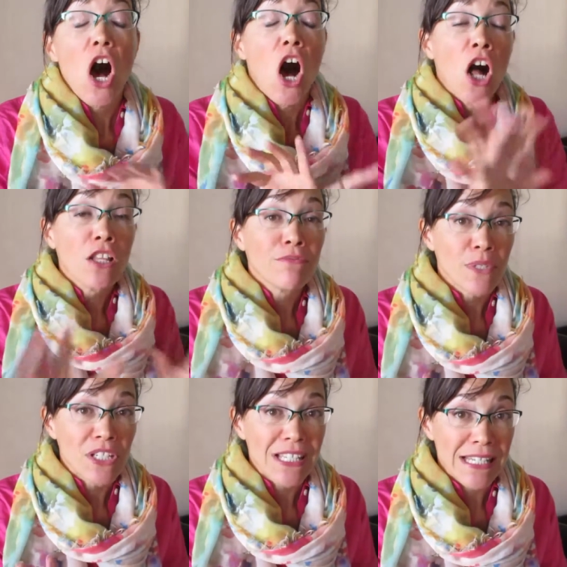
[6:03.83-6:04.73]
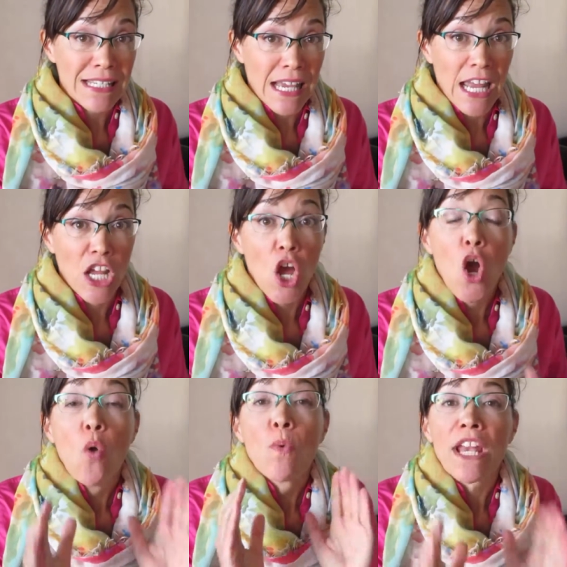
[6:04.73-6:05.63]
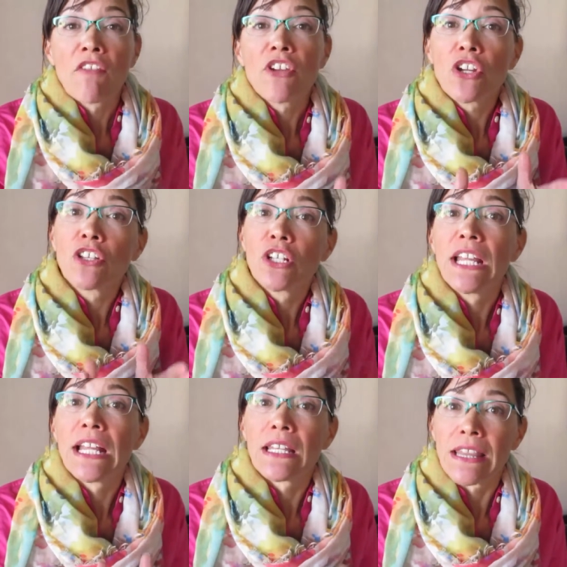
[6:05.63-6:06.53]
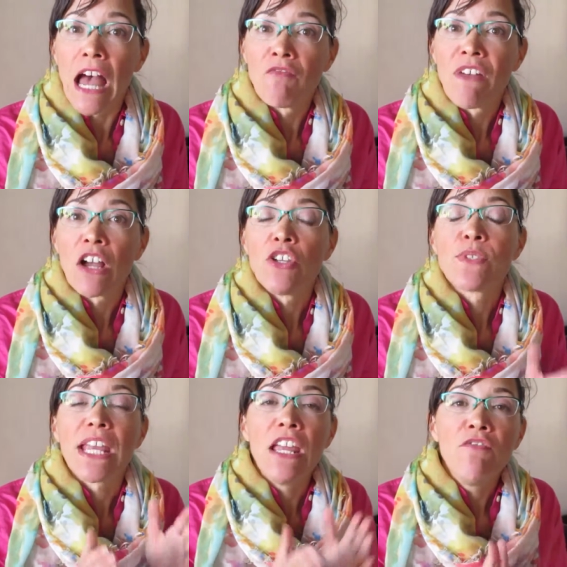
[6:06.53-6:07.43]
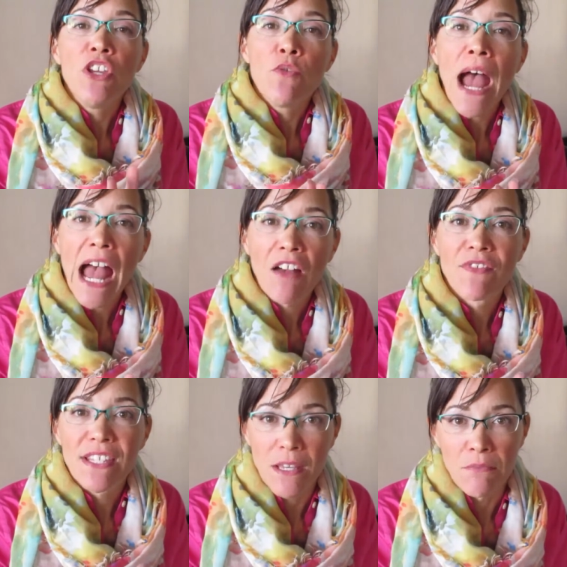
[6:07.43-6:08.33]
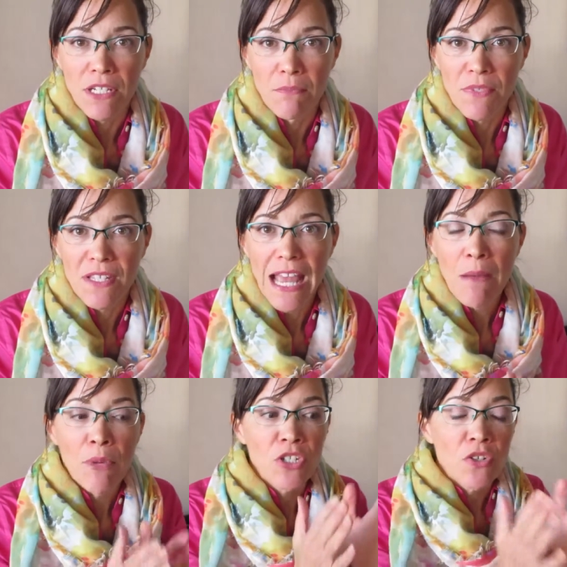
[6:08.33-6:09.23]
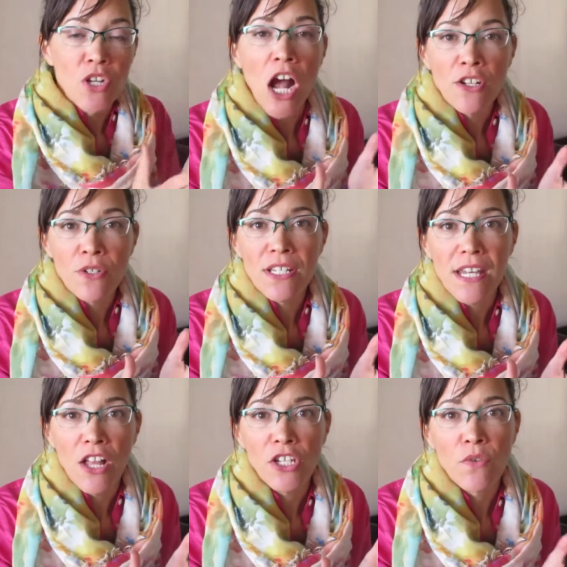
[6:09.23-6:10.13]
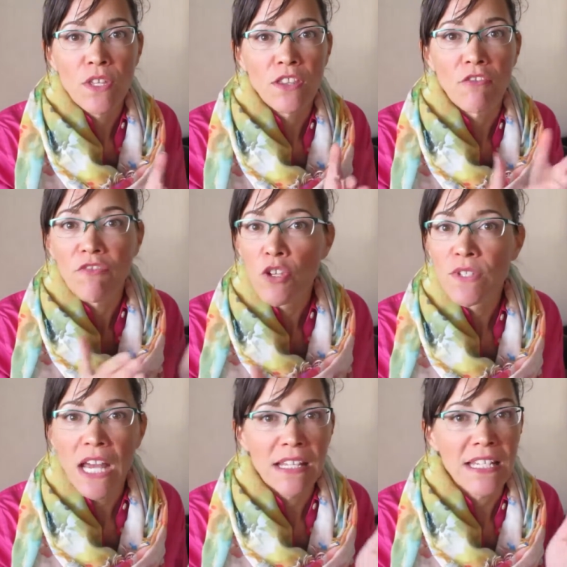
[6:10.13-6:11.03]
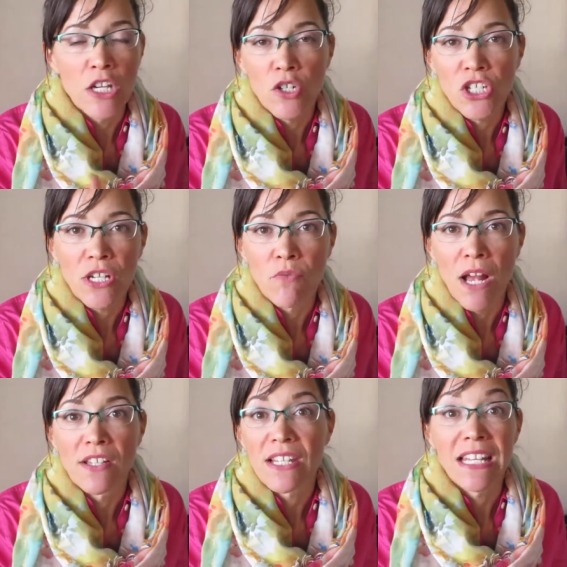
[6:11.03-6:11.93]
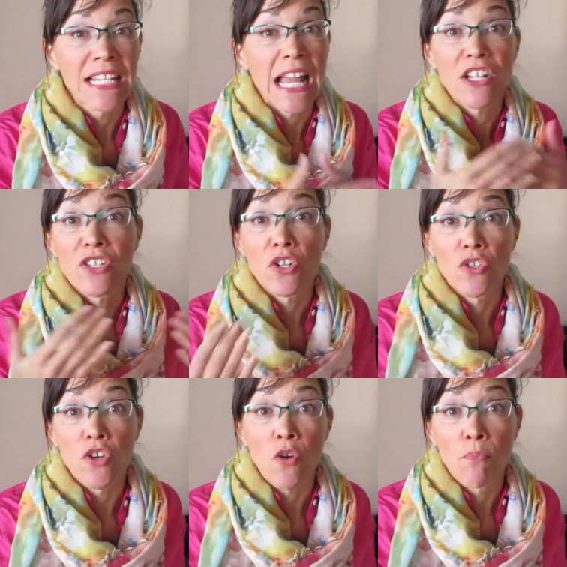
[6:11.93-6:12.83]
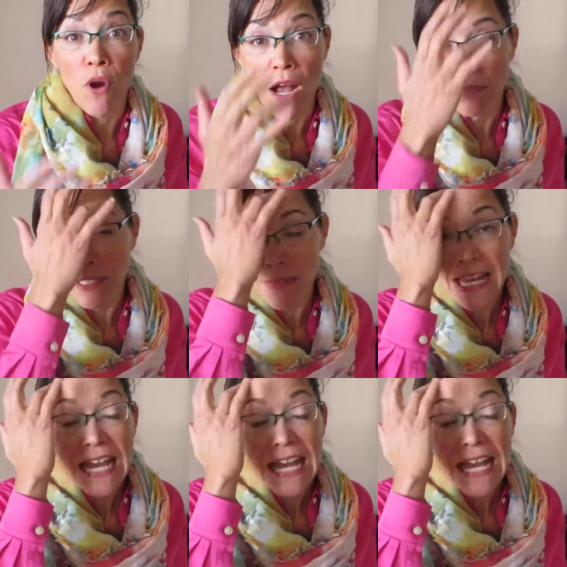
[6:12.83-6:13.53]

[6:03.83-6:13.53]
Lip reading: All of which is to say, whenever you're looking at lab values, if you have symptoms, but your doctor is telling you that the few tests he or she runs indicates there's no problem,